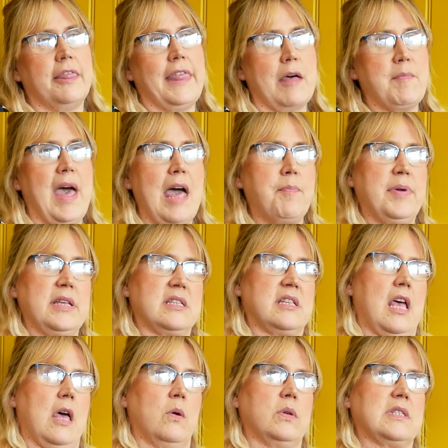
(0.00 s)
then
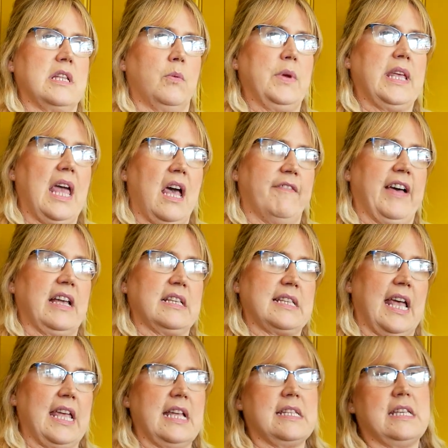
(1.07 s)
episodes that we get of
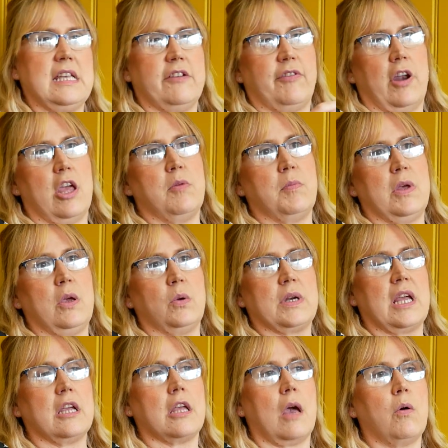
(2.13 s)
anxiety, of low mood,
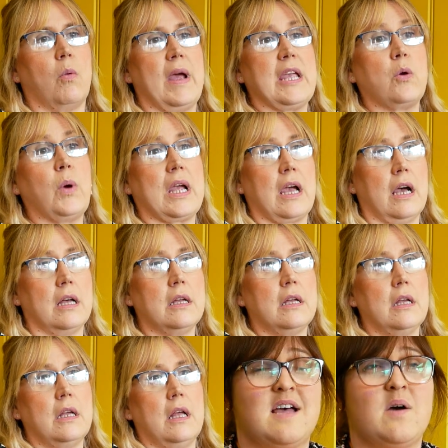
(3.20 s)
can go away quicker.
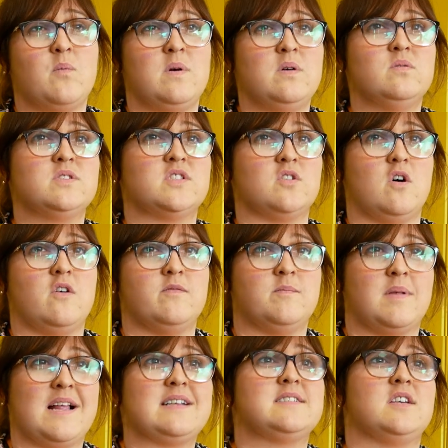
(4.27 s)
That will sort of
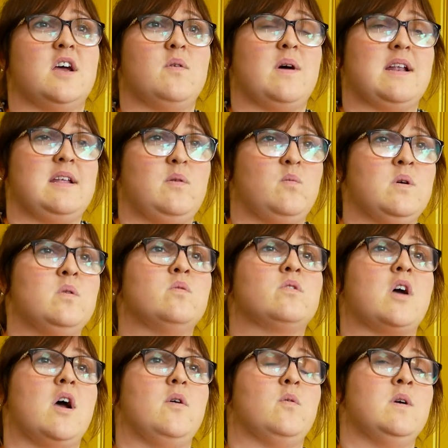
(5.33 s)
plateau and it will
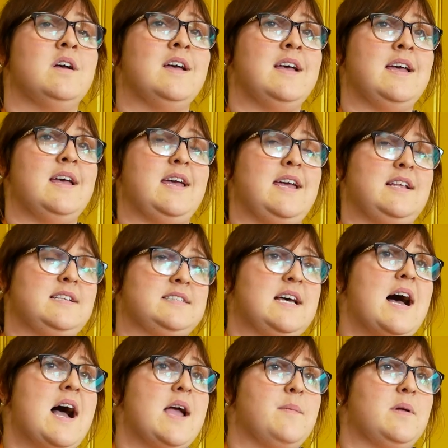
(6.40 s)
go in
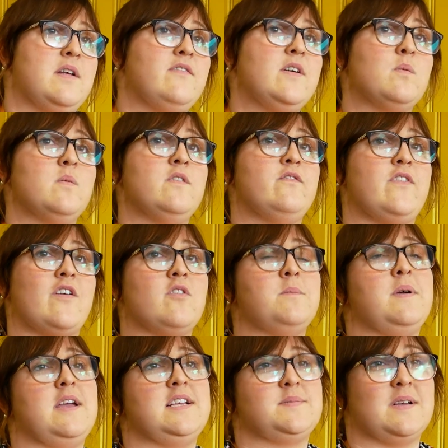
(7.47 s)
time. And I think with
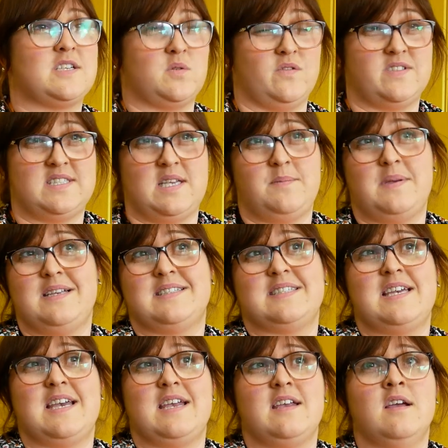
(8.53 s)
therapy, especially with
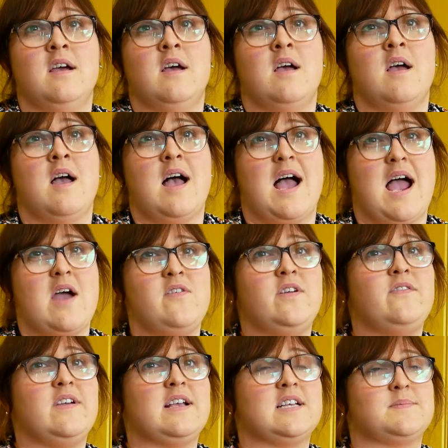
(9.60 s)
CBT,
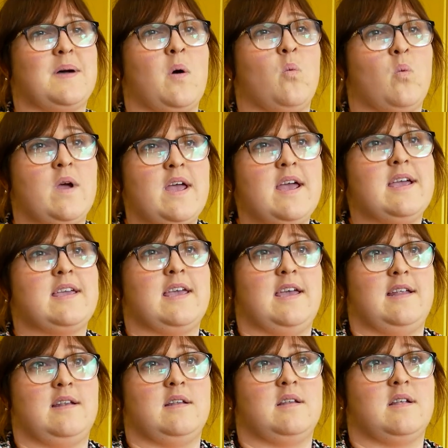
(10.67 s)
everything is about
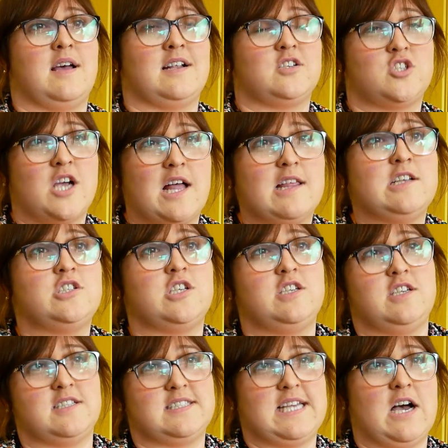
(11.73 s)
working and
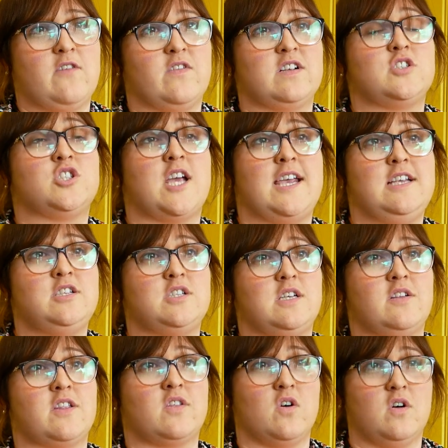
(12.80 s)
challenging yourself and
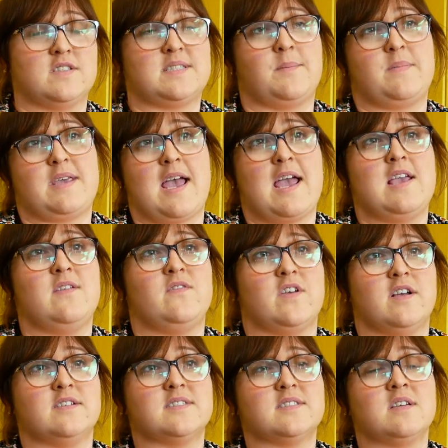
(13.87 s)
changing thoughts and
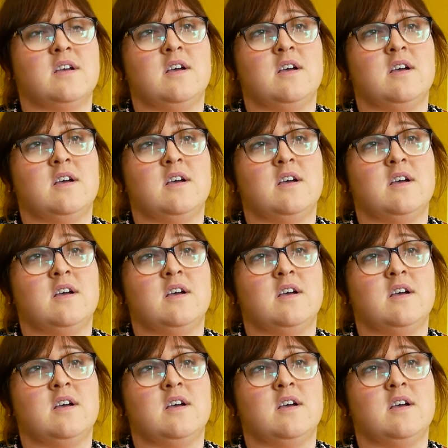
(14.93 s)
behaviours.